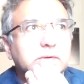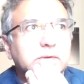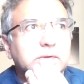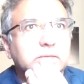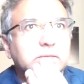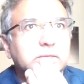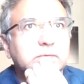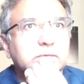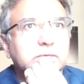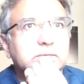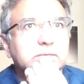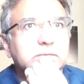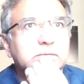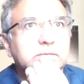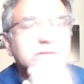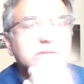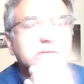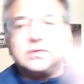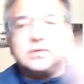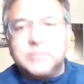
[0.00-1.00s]
just
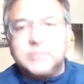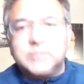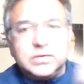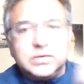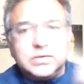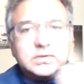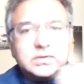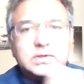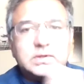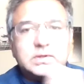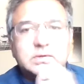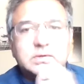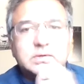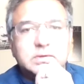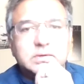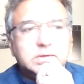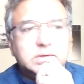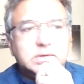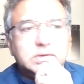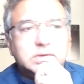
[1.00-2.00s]
listen to some music or,
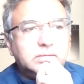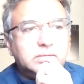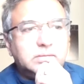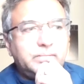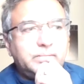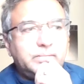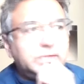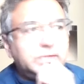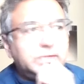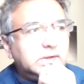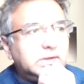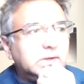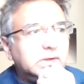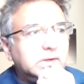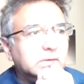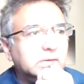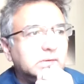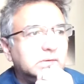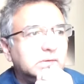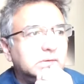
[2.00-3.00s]

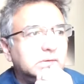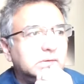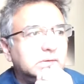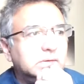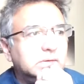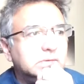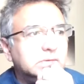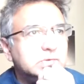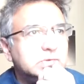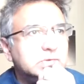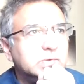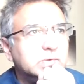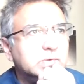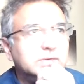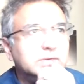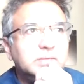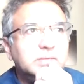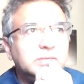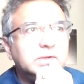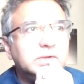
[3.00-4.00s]
think or, enjoy
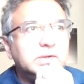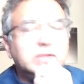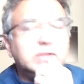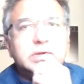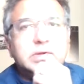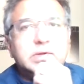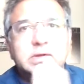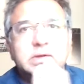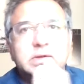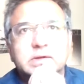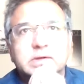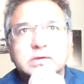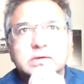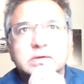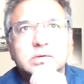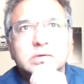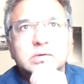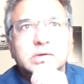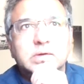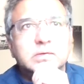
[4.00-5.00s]
something I really like to
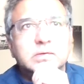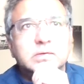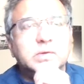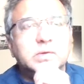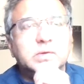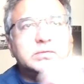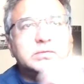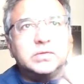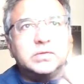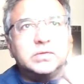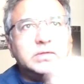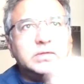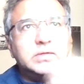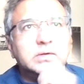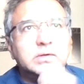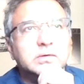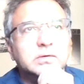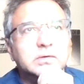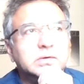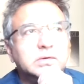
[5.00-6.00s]
do, like to watch a movie
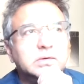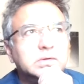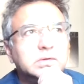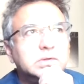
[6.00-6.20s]
or,